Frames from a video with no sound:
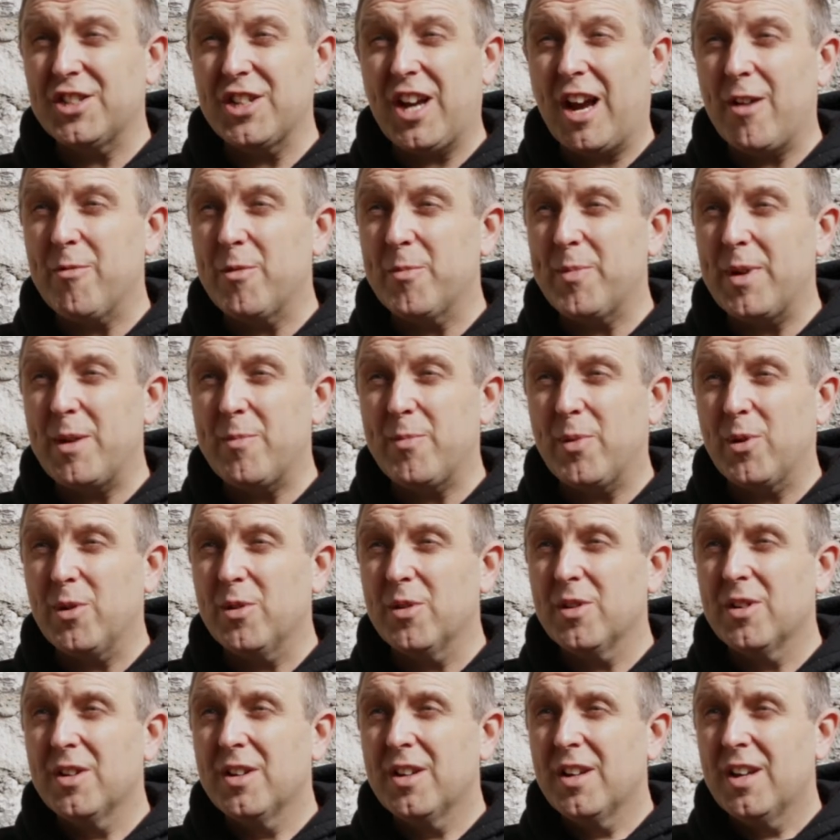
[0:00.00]
chat with people
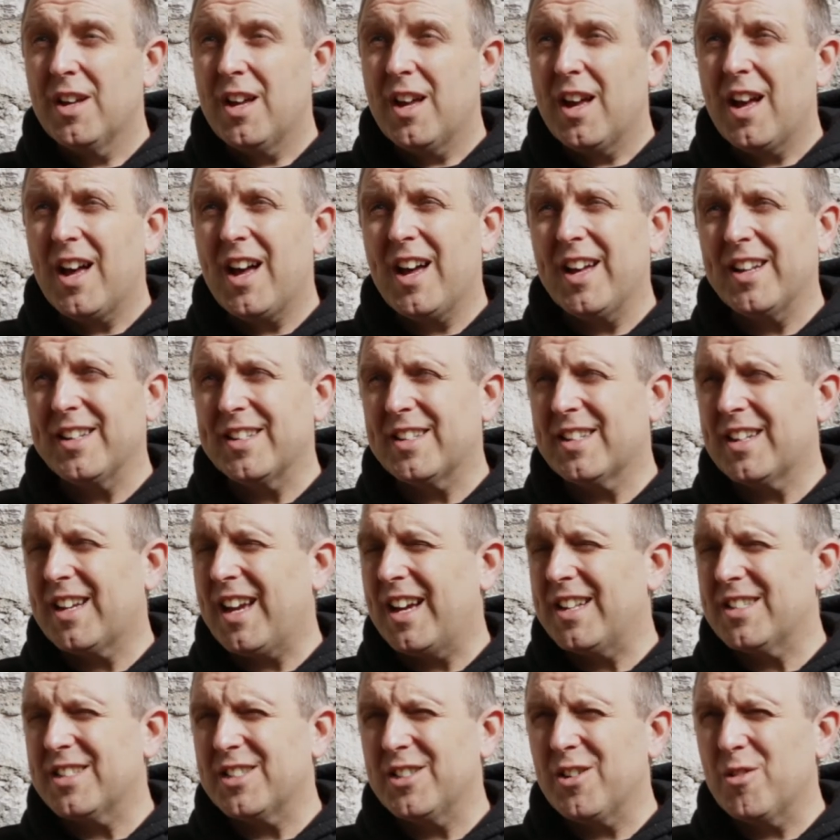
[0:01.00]
and
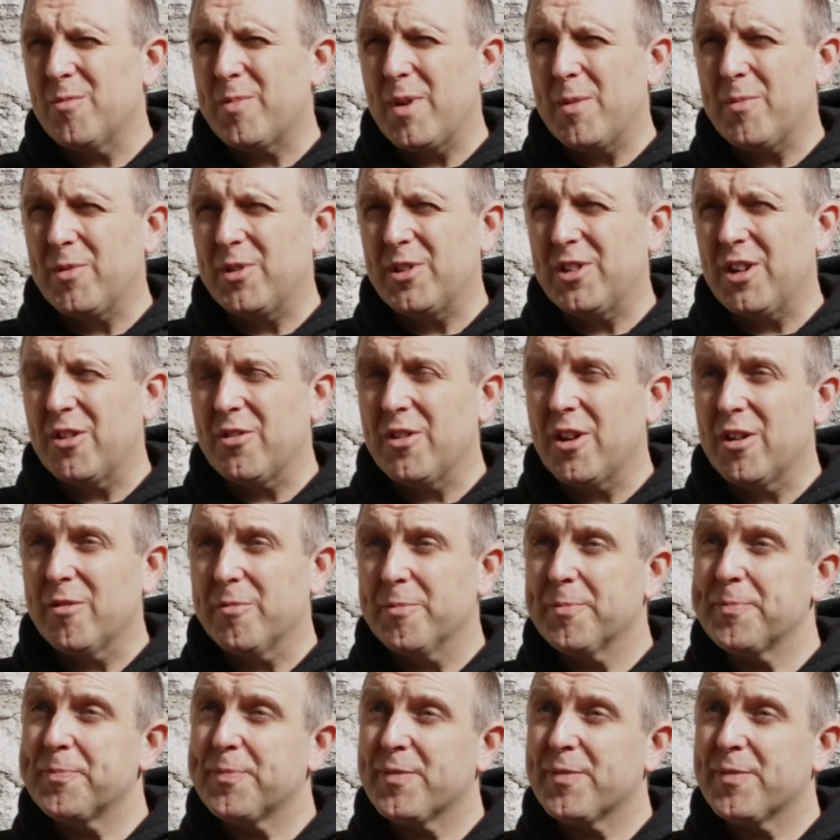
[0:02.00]
get to know people you don't know.